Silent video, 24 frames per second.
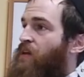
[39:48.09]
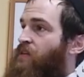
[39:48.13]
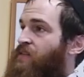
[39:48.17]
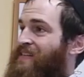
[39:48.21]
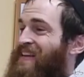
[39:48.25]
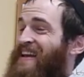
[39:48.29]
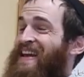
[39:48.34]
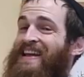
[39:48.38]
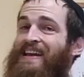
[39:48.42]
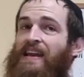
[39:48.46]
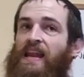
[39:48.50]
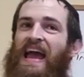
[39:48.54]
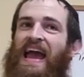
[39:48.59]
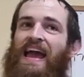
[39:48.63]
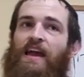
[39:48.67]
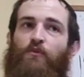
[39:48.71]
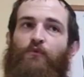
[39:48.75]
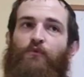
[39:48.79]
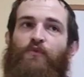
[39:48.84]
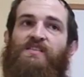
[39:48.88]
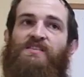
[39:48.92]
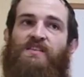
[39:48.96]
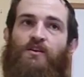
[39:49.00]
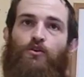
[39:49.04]
place in a
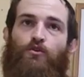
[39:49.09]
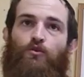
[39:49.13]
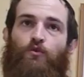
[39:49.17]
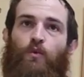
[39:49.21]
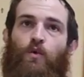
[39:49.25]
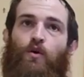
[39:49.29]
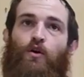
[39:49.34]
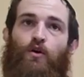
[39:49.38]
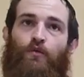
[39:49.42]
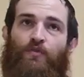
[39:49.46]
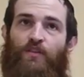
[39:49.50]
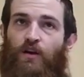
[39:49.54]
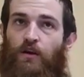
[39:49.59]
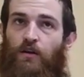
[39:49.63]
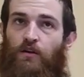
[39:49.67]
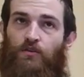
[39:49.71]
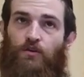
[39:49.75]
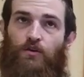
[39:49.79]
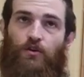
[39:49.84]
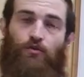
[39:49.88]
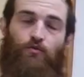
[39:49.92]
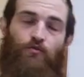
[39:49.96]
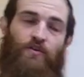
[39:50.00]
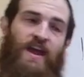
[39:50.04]
physical world. The
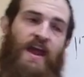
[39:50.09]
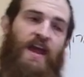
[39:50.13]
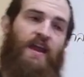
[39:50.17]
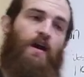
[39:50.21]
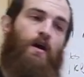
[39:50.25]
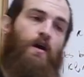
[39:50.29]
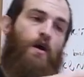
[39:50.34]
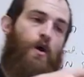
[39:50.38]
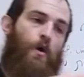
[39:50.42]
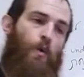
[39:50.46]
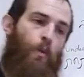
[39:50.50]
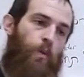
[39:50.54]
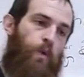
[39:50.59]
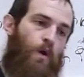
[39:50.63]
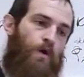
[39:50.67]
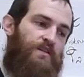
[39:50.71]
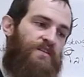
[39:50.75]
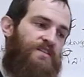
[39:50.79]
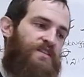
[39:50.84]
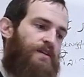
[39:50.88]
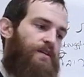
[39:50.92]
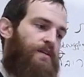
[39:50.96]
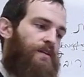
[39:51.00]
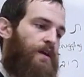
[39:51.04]
Creator
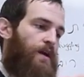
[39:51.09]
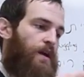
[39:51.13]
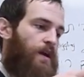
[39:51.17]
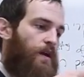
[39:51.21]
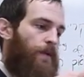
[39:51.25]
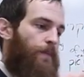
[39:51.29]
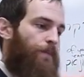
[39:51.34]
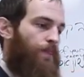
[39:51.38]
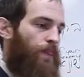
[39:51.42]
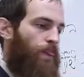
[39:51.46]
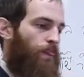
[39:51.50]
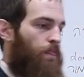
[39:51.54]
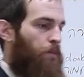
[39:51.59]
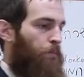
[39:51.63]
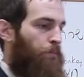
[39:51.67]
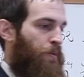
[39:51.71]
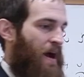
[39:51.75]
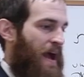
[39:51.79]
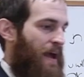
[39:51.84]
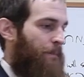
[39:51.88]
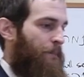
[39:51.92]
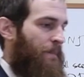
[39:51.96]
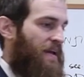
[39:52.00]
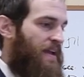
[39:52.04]
wanted,
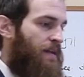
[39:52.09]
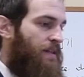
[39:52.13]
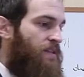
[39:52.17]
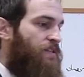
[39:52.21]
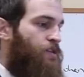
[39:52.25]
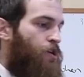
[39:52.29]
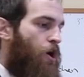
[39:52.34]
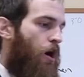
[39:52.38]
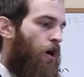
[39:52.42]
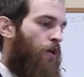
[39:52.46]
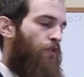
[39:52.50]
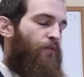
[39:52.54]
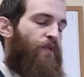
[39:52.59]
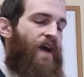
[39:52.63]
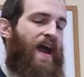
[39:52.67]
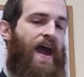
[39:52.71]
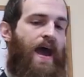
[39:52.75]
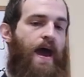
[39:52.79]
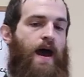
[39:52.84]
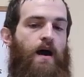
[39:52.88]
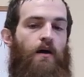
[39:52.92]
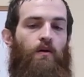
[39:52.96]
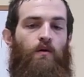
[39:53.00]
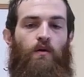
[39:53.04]
by means of
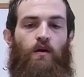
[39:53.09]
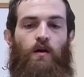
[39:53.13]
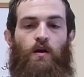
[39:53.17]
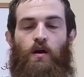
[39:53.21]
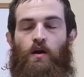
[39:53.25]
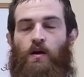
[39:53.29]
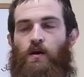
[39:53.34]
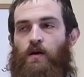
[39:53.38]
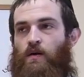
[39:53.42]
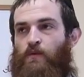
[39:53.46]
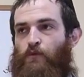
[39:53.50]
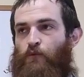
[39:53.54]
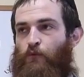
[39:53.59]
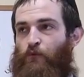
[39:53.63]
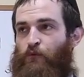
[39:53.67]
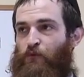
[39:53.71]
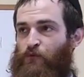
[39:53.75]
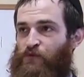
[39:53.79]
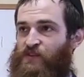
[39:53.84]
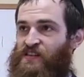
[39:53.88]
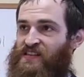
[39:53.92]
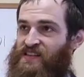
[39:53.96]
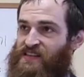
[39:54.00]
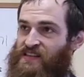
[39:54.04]
our
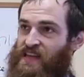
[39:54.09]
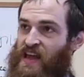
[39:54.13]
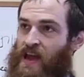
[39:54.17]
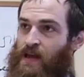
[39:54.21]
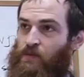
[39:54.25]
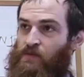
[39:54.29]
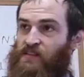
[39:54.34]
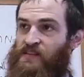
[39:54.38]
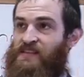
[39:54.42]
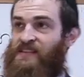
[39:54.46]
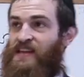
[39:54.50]
ste-